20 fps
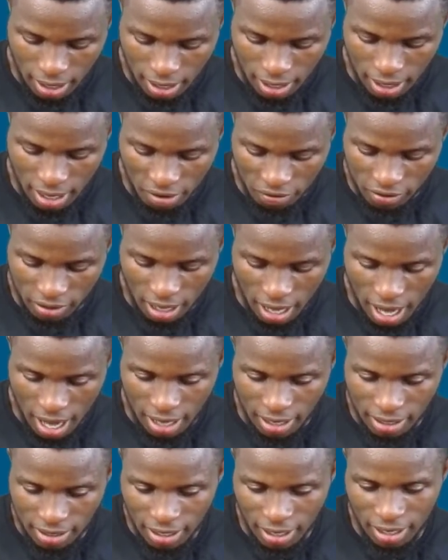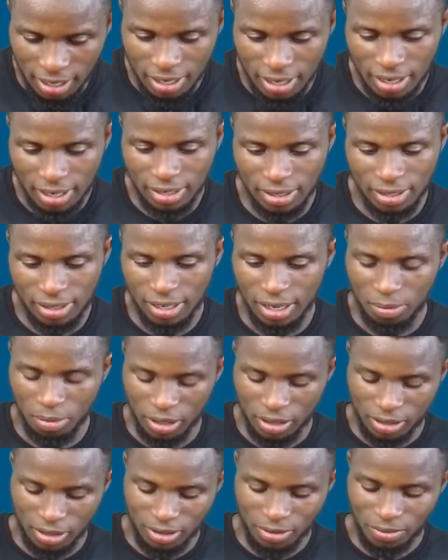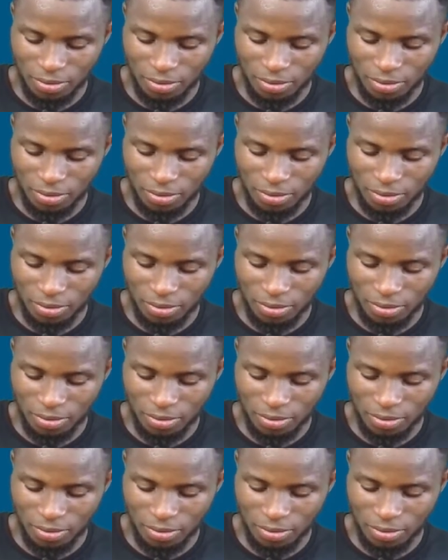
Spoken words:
left hand limit.